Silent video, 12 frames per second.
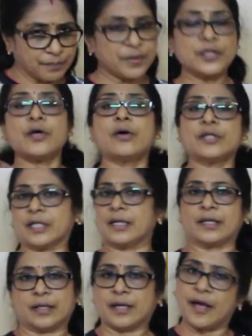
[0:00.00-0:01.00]

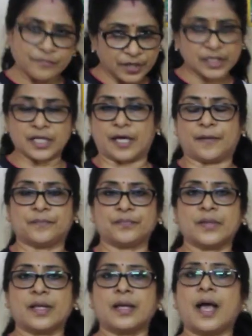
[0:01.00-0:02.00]
periodically every day,
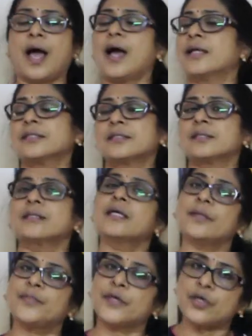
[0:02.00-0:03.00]
and
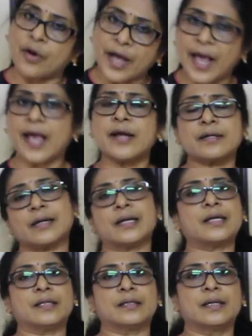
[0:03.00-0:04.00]
keeping your hair
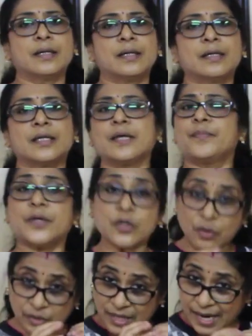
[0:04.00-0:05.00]
clean, keeping
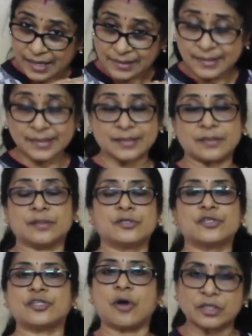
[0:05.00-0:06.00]
your nails
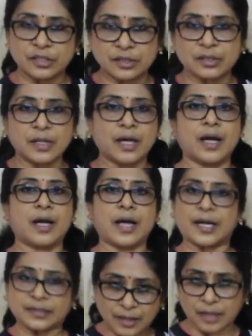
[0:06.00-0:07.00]
short
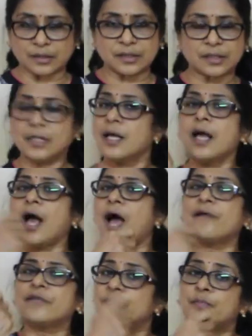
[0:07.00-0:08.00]
and cut,
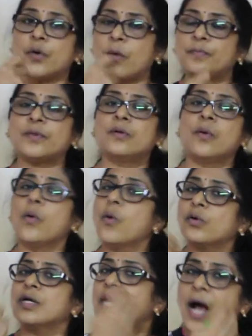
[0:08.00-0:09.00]
having proper
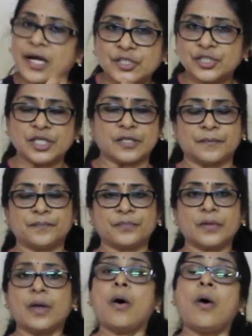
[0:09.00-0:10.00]
oral hygiene,
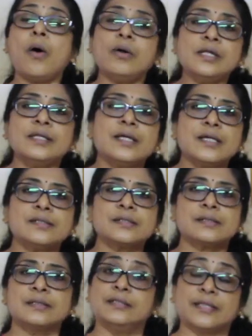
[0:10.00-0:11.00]
all
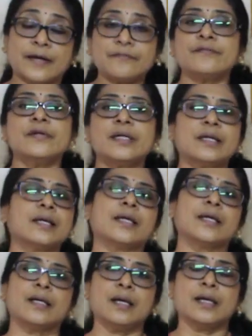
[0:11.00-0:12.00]
these definitely